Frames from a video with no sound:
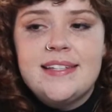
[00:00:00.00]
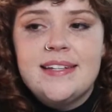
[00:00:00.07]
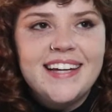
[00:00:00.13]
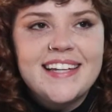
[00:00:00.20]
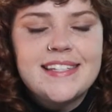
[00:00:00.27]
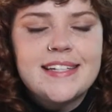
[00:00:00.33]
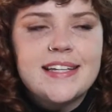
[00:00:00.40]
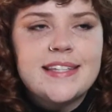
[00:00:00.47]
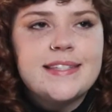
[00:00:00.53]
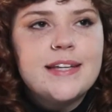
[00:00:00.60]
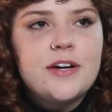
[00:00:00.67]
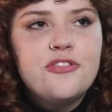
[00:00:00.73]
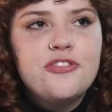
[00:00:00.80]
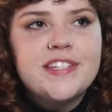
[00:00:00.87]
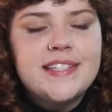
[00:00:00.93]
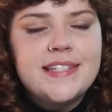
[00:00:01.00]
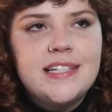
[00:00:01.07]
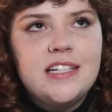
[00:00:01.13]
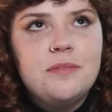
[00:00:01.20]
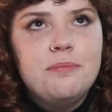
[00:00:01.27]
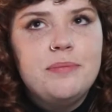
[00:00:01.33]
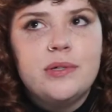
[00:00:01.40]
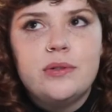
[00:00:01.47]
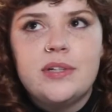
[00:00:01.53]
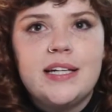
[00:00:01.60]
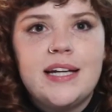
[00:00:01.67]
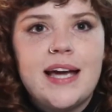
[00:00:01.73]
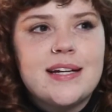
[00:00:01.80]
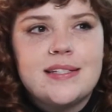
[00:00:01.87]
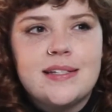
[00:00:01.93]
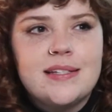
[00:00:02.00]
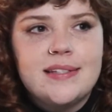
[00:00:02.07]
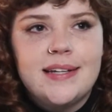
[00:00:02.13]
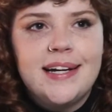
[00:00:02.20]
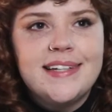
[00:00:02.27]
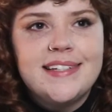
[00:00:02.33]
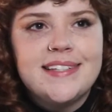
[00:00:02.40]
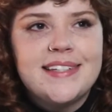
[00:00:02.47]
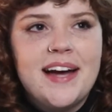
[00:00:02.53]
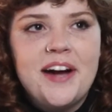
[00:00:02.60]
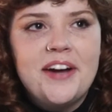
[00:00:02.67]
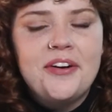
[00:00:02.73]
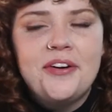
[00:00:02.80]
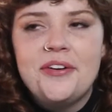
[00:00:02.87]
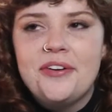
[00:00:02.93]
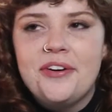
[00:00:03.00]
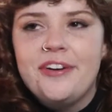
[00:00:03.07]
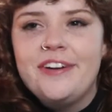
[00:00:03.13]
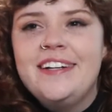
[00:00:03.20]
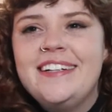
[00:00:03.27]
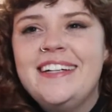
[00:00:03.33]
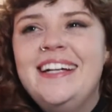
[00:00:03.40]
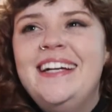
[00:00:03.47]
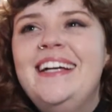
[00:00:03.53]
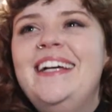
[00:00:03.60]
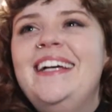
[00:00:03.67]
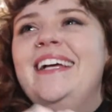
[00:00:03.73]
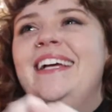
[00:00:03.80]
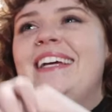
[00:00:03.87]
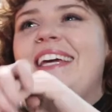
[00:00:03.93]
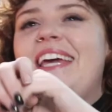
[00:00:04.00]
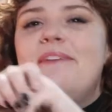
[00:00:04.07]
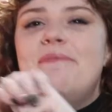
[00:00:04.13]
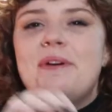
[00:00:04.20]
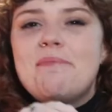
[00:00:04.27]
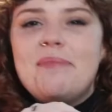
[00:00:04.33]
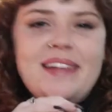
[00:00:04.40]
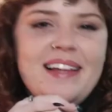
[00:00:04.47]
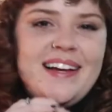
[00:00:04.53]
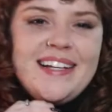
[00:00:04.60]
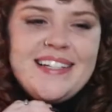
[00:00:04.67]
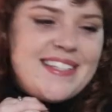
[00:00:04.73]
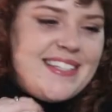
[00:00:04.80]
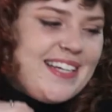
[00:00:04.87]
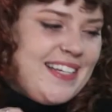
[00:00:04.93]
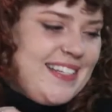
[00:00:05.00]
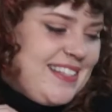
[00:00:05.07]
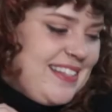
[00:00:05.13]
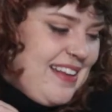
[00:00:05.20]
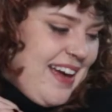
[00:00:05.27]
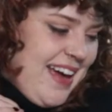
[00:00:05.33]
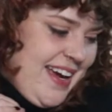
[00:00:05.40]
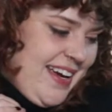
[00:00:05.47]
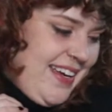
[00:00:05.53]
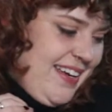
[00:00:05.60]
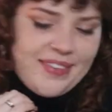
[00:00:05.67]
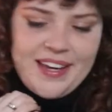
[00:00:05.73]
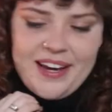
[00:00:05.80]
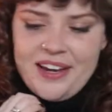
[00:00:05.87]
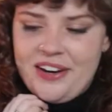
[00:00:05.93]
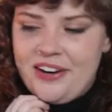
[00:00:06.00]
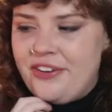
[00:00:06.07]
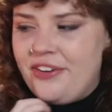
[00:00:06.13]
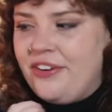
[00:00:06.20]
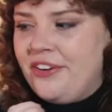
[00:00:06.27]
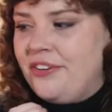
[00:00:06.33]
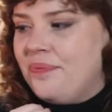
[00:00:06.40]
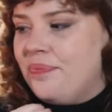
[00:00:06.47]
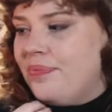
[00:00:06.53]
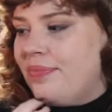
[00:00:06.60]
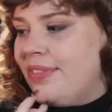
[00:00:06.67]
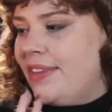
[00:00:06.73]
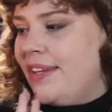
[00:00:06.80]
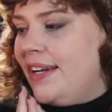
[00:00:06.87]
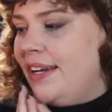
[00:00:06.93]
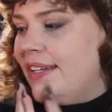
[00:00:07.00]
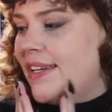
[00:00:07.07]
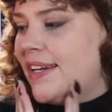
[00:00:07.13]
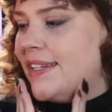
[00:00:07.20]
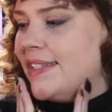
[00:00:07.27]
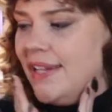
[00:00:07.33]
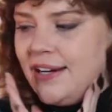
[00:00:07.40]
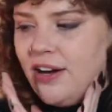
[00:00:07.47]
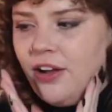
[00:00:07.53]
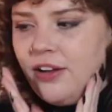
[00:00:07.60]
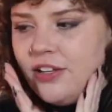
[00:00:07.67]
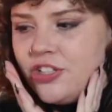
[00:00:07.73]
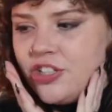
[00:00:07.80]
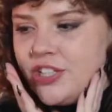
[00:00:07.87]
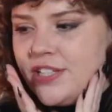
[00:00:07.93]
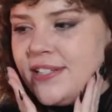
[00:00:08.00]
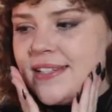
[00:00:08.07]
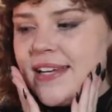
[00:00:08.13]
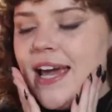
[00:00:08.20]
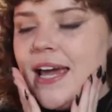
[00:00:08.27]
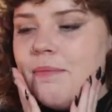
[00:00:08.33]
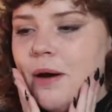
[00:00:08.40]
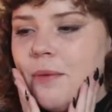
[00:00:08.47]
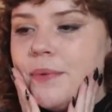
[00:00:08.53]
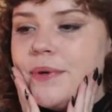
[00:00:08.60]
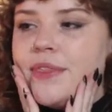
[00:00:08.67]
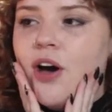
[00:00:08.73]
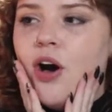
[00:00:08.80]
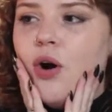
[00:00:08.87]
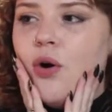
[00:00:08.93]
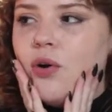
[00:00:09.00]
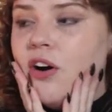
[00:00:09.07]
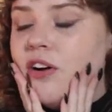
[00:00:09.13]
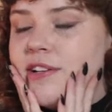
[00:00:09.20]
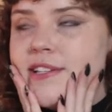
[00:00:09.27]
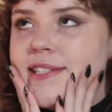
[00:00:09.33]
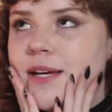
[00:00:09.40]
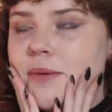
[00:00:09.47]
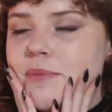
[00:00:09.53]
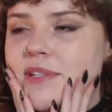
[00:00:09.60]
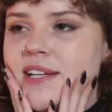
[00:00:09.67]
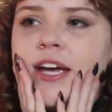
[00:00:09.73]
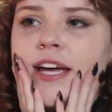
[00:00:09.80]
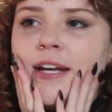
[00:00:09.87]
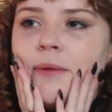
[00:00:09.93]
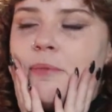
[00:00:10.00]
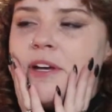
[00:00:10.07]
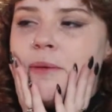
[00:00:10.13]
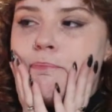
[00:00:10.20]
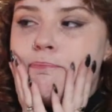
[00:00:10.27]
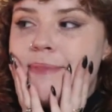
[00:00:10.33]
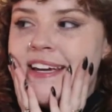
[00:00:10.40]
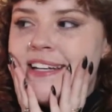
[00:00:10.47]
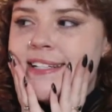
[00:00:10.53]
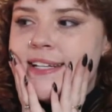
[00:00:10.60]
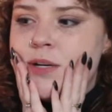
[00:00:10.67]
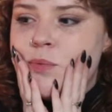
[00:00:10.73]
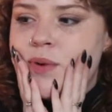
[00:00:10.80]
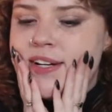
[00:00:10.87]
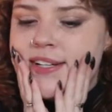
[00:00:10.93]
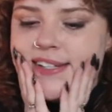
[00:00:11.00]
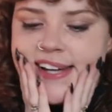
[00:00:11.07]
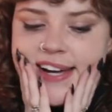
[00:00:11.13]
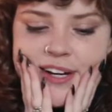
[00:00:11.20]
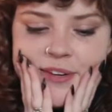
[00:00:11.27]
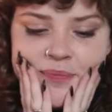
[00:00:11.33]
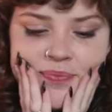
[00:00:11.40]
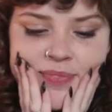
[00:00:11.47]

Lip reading: it's like a self-esteem building exercise. I don't know. Keeping plants is like, I don't know, it's like psychologists came up with the whole concept in a big meeting one day